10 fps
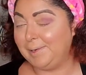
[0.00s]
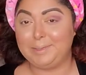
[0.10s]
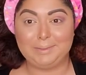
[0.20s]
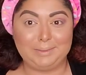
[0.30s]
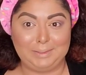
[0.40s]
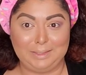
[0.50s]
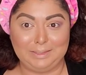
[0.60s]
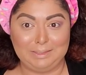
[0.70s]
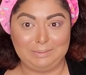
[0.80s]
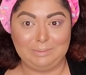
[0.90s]
All right,
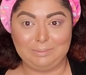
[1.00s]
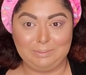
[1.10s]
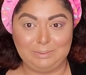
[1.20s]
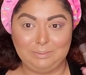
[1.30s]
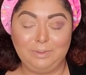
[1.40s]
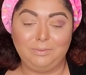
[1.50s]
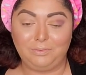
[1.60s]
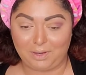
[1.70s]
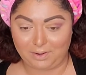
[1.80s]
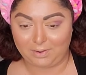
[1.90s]
we'll
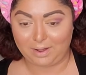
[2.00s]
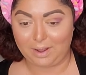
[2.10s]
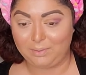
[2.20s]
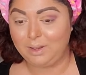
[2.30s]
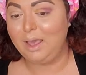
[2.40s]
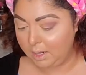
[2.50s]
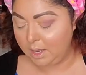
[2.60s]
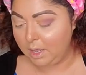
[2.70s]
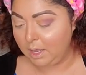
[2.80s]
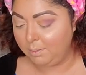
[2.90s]
figure it out.
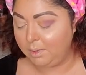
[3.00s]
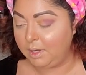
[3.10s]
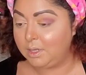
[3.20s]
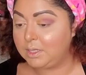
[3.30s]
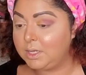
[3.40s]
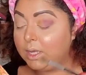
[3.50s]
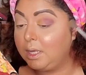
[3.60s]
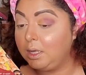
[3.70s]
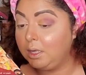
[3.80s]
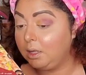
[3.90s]
I'm gonna take
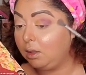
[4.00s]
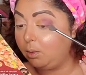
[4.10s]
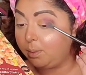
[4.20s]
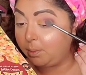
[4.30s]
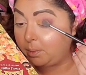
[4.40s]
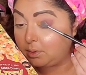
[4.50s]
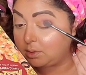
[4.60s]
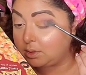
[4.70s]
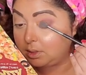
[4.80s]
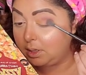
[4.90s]
yellow peppers
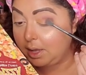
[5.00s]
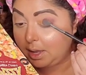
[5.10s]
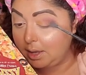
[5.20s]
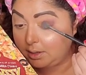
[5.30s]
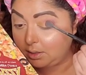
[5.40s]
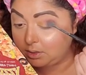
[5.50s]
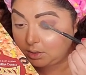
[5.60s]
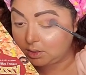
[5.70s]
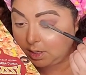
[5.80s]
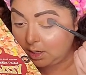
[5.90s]
again and just
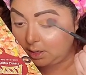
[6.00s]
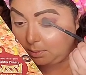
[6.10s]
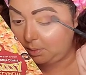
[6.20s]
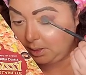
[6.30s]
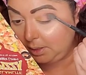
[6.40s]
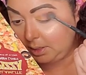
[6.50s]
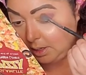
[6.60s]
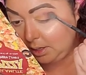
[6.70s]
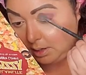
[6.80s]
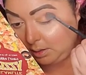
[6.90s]
kind of blend it in
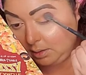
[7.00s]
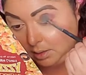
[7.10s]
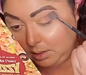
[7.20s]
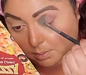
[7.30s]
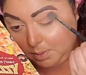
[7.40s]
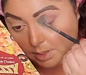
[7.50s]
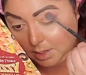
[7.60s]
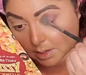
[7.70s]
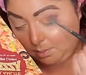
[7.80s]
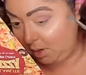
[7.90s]
a little
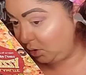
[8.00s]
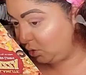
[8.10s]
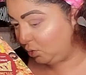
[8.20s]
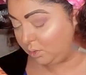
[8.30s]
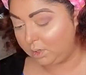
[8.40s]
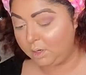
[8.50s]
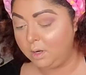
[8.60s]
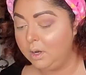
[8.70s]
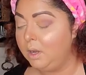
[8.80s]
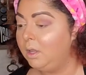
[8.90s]
bit. Make sure.
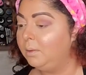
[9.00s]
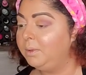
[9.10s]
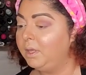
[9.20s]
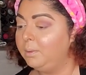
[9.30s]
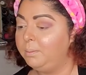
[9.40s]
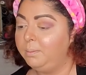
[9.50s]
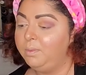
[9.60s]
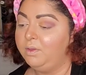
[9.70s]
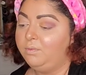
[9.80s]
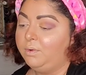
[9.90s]
Let me get a
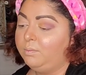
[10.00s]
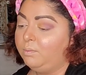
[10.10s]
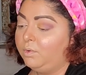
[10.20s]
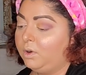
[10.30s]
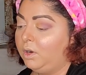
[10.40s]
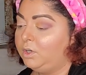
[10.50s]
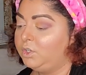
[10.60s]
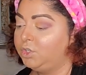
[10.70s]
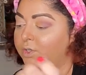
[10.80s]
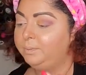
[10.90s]
different brush.